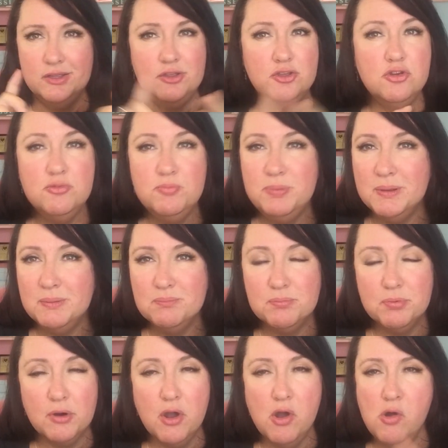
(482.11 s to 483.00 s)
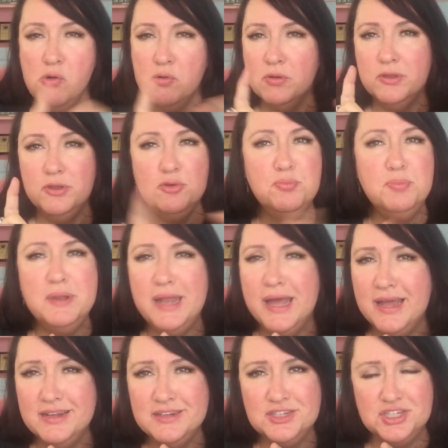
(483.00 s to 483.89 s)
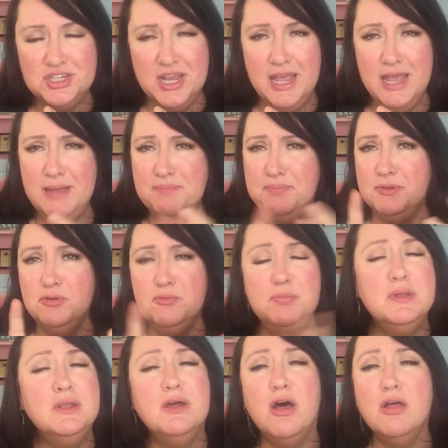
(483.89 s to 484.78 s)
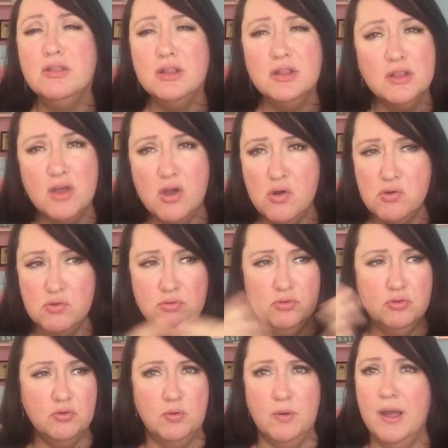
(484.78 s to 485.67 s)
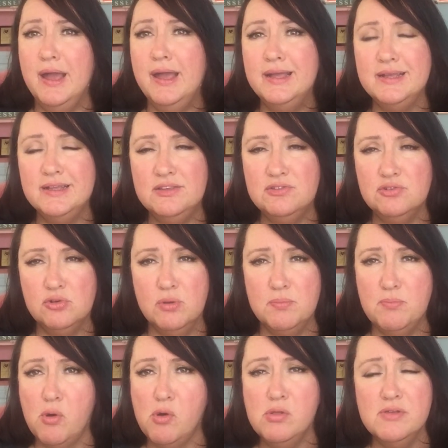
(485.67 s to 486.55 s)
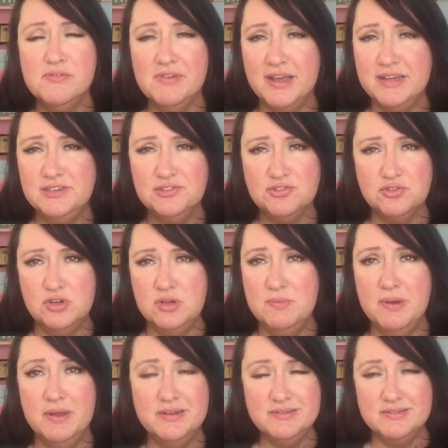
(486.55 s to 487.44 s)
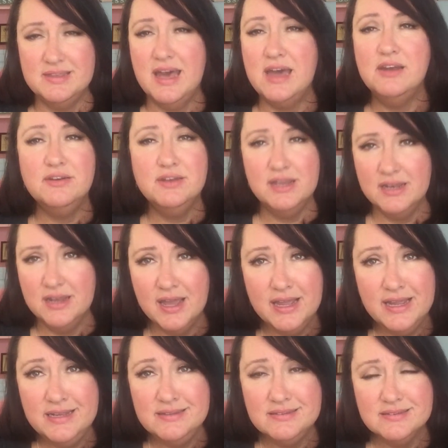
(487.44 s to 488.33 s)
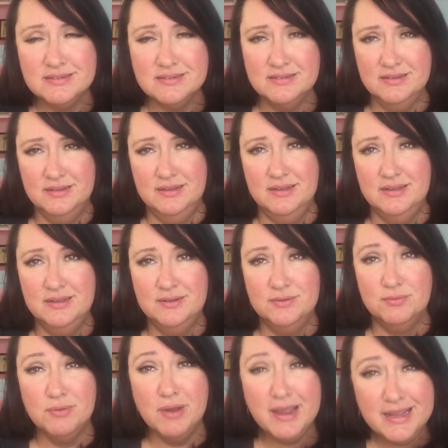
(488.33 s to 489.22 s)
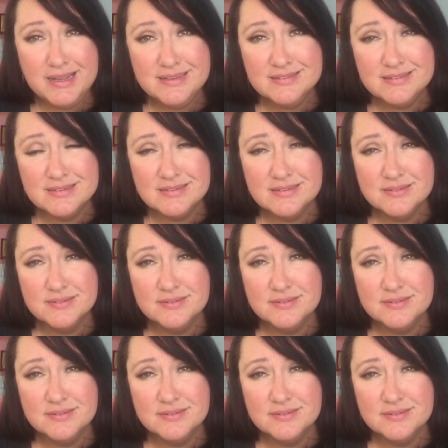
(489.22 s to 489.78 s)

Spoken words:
You've been broke. You've been out of shape. You've been all alone crying into a bowl of ice cream on a Saturday night, right?